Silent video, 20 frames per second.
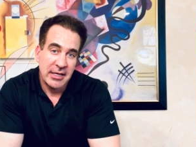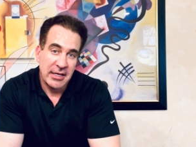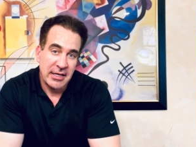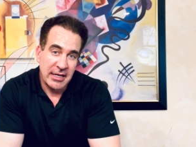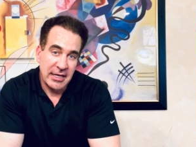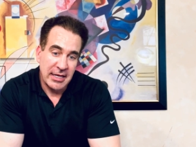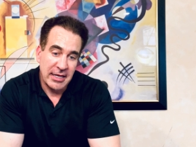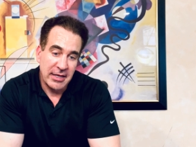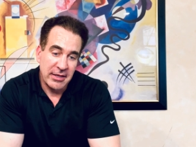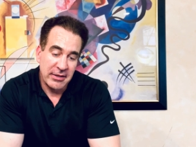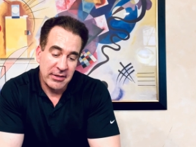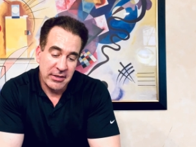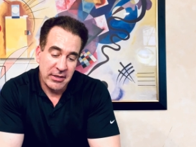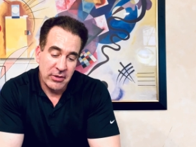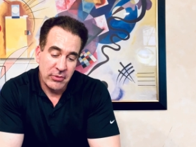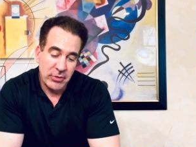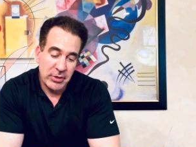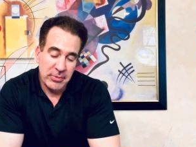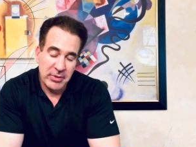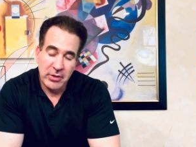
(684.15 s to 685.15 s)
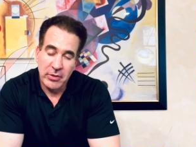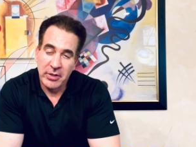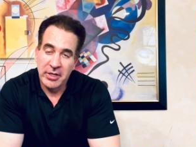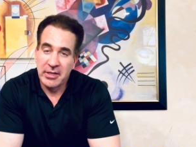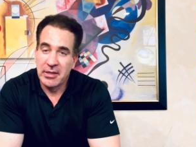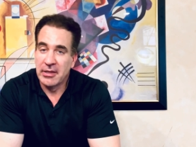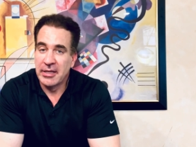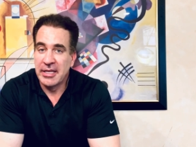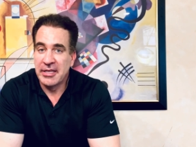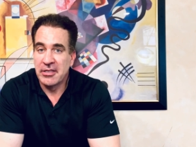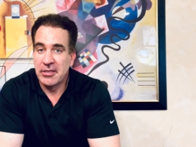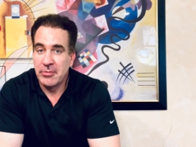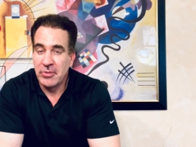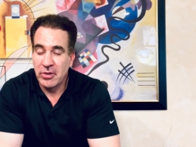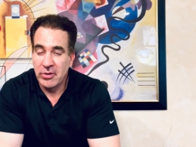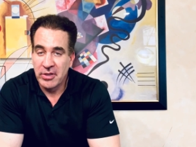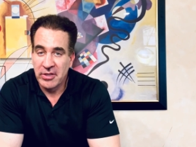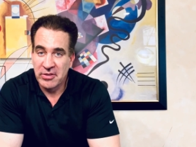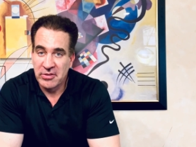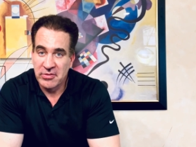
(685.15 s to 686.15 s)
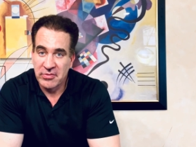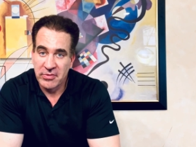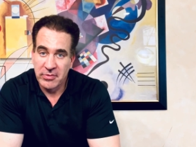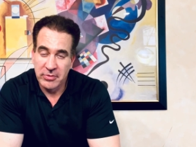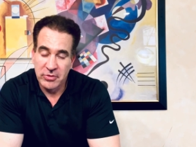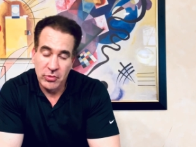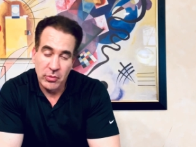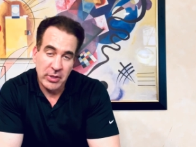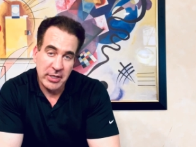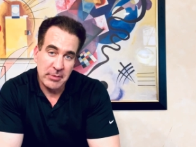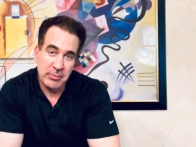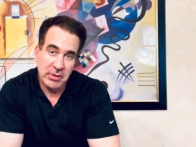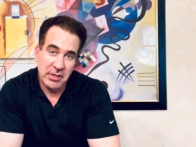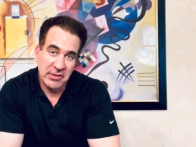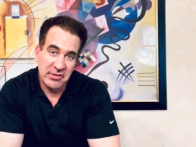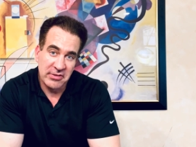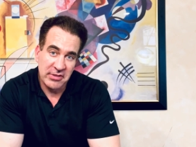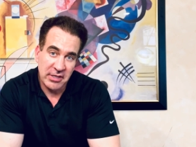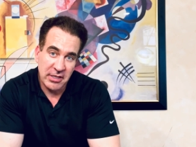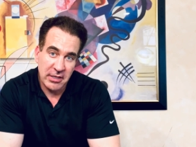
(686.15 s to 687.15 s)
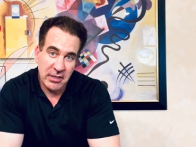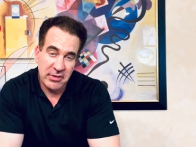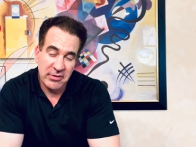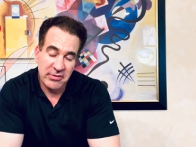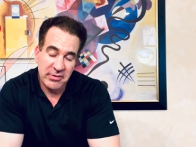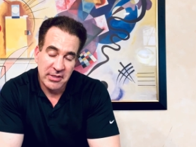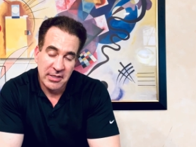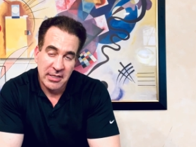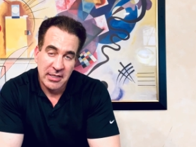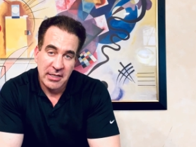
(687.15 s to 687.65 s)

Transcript: and we've been going to the lake communities for 20 plus years,